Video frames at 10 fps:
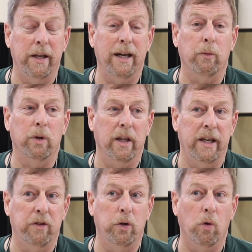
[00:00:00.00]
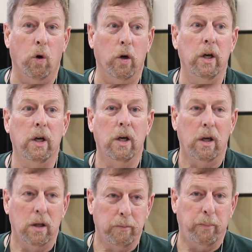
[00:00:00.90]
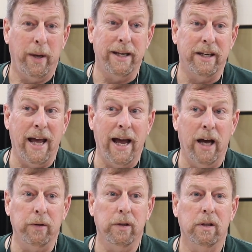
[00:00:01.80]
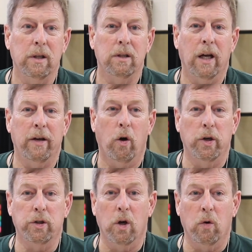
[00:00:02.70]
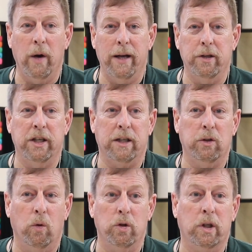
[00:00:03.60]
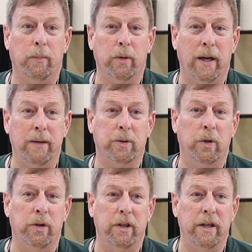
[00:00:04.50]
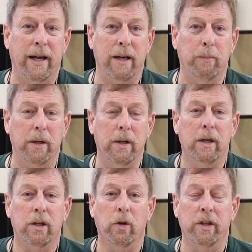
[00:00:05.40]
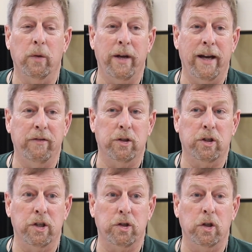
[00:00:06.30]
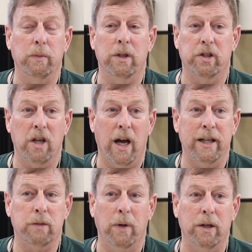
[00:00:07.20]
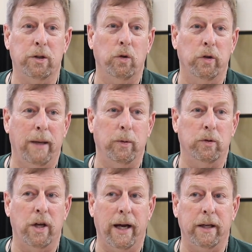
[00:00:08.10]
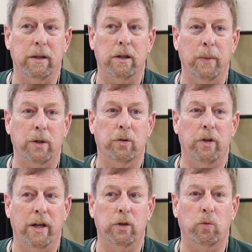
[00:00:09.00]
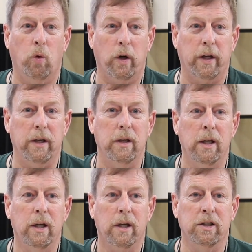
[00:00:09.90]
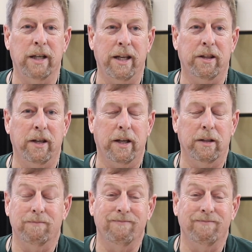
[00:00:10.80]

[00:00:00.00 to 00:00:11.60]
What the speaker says: that would leave the door pinned down. I'd always go around and check doors a couple times during the day, but knowing that we have the system is nice, but I still double check it to make sure that it's working, because anything,